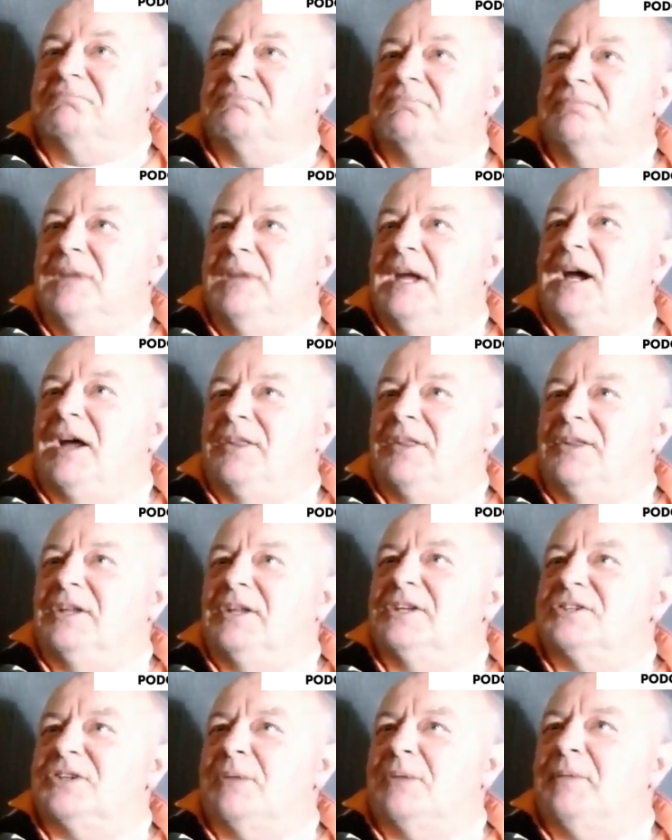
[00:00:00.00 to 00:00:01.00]
I
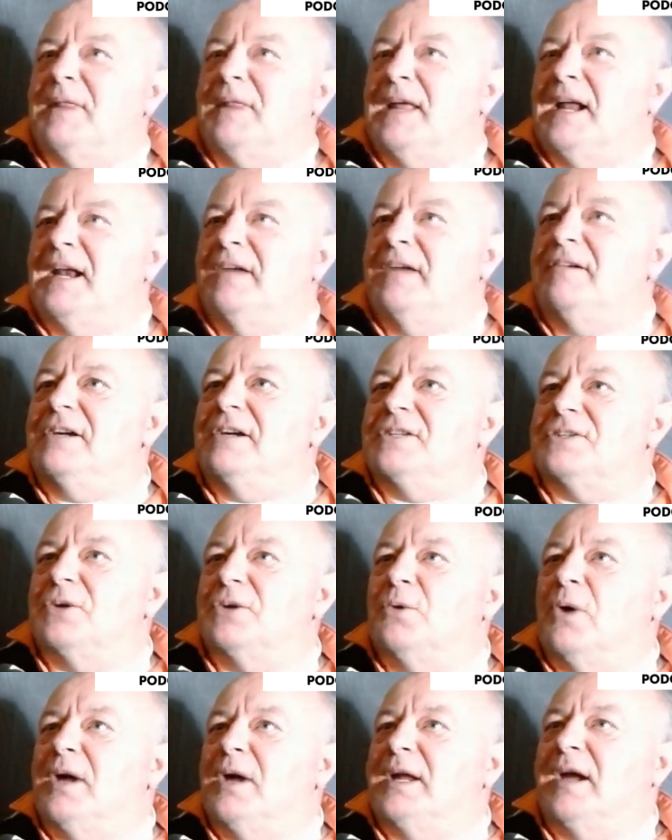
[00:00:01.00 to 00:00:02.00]
think some of their lyrics are
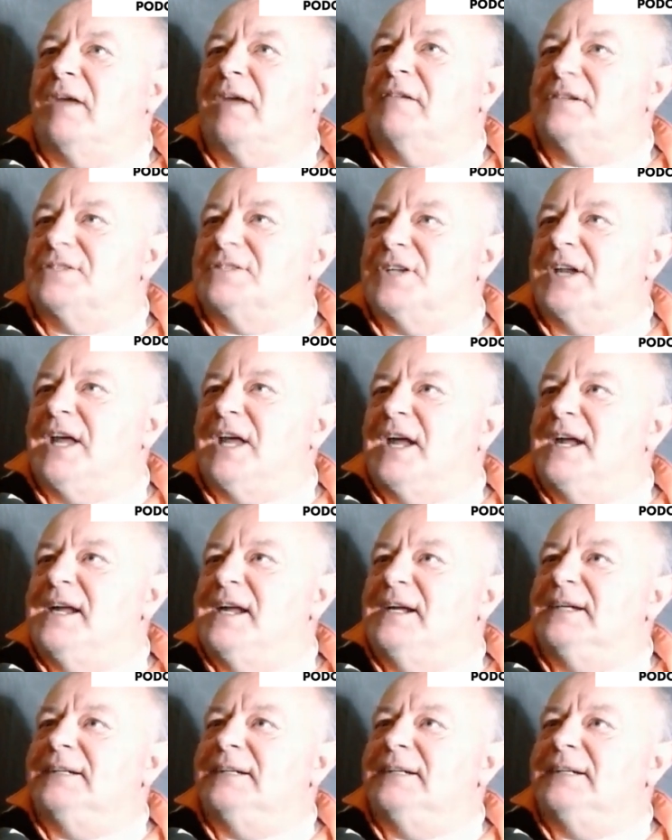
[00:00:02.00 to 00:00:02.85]
quite current today.